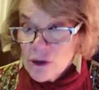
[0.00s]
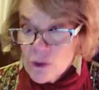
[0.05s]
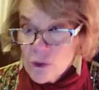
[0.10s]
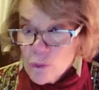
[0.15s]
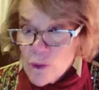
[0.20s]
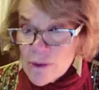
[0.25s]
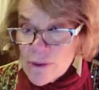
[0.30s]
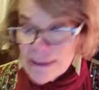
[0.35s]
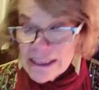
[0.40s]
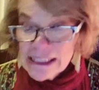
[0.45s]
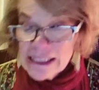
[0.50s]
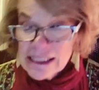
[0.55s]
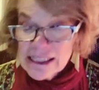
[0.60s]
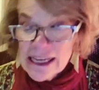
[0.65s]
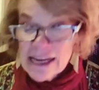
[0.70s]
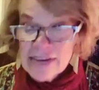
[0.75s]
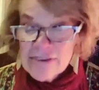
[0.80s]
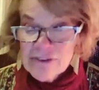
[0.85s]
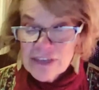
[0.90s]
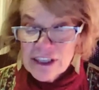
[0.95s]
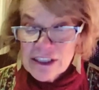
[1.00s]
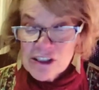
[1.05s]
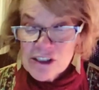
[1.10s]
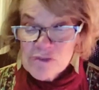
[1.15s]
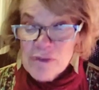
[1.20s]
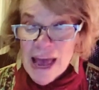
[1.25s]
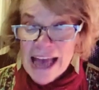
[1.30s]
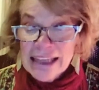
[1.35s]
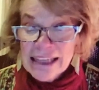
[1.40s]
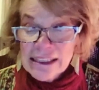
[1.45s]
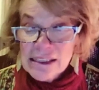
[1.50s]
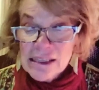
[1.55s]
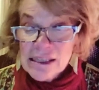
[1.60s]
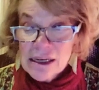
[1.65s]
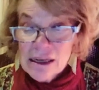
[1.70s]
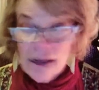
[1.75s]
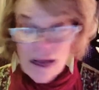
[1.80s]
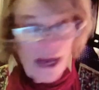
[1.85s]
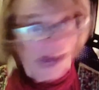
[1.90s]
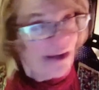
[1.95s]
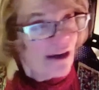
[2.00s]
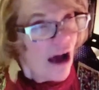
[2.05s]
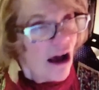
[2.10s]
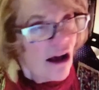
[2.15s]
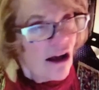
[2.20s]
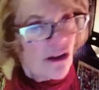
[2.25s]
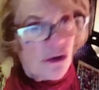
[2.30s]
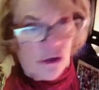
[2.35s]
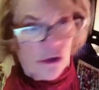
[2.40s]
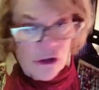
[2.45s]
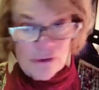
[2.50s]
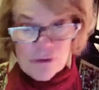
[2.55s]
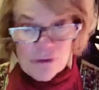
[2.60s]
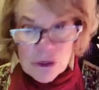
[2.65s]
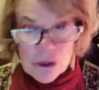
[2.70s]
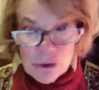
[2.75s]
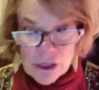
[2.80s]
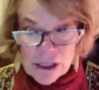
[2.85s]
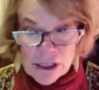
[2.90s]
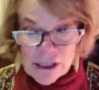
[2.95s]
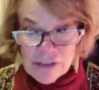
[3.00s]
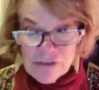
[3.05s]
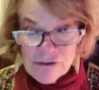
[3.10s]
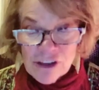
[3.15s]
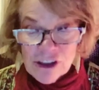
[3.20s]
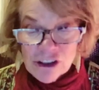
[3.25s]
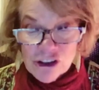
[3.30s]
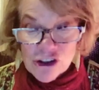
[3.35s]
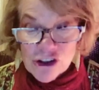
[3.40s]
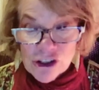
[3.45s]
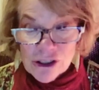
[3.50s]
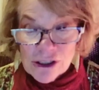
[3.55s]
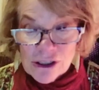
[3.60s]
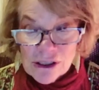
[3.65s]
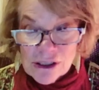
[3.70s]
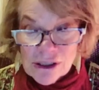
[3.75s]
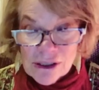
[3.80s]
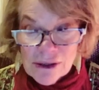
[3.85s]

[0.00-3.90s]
women's savings banks, and other community functions.